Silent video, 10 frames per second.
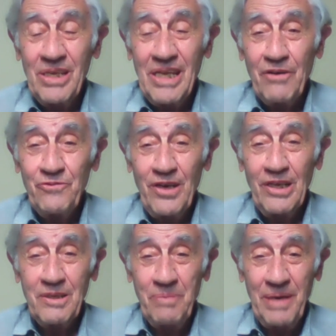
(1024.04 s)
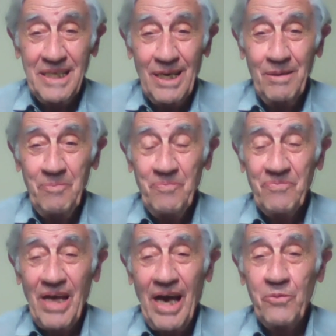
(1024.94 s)
when I felt better,
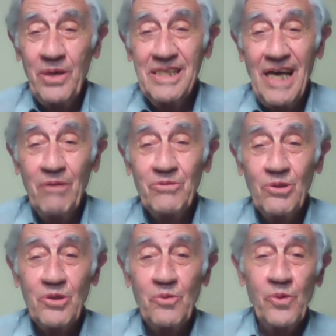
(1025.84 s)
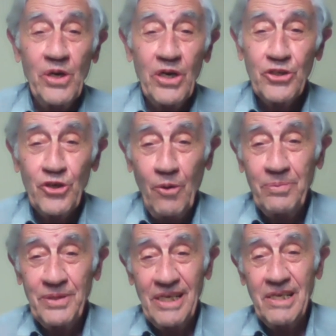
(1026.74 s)
I went down to the workshop
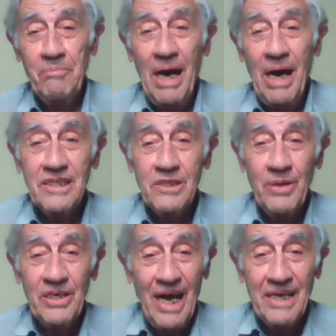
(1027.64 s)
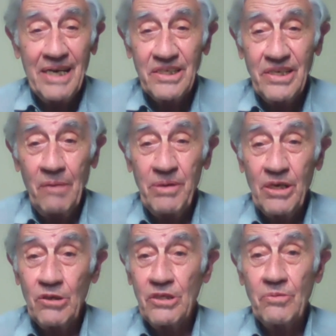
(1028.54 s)
that the monks were running there
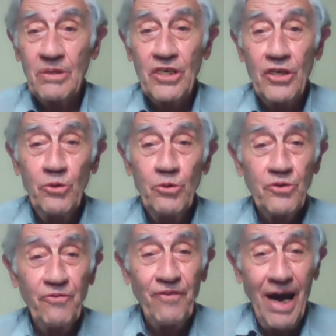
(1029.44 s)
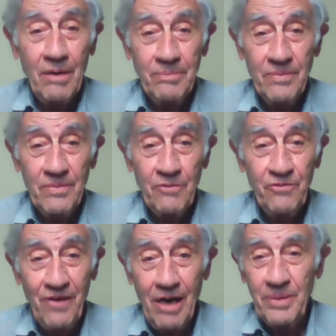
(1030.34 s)
because it was a huge farm, a
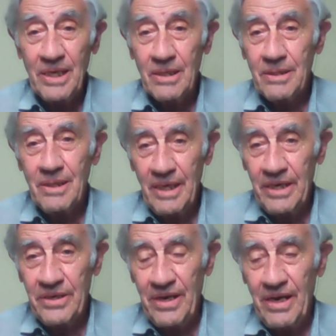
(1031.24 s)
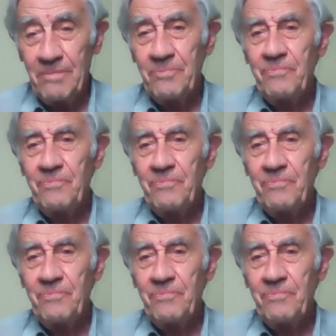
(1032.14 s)
farming area.